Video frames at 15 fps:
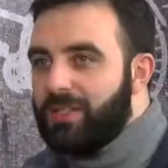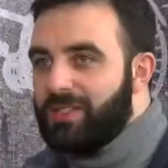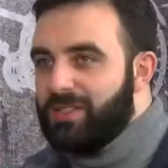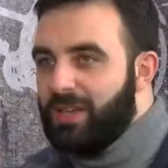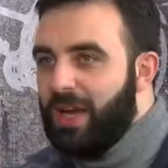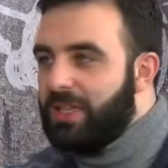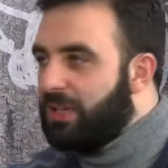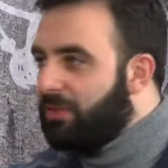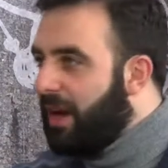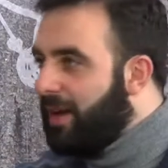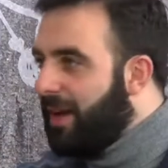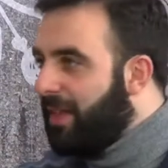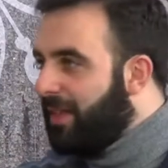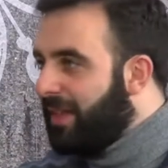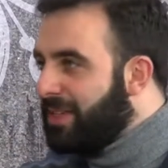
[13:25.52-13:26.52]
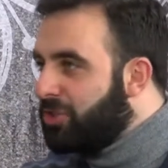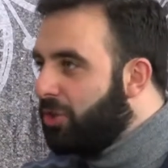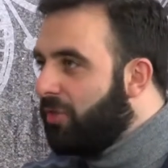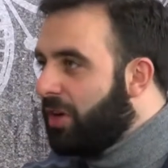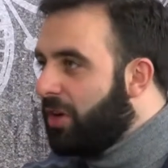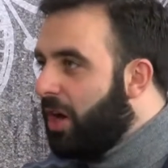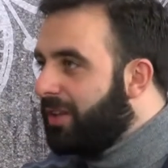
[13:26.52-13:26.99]
society right now, that's not
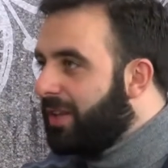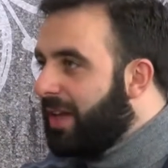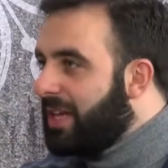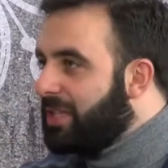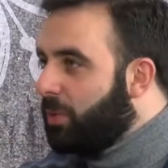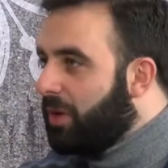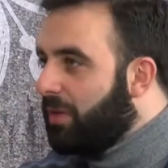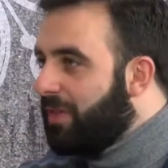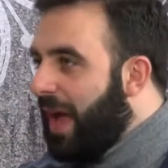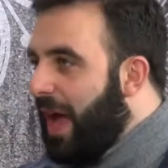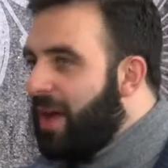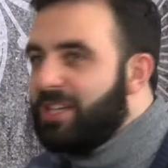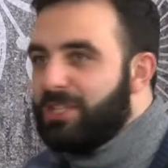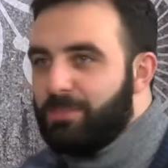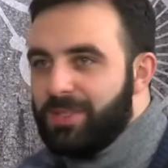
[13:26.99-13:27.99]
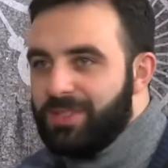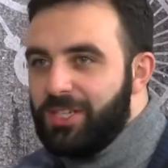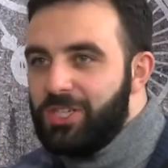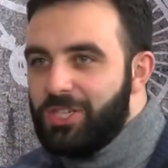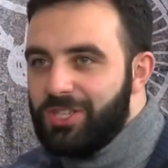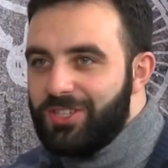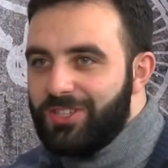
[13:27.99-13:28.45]
regarded as one of the highest
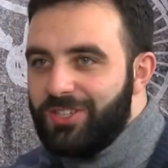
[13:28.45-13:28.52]
positions.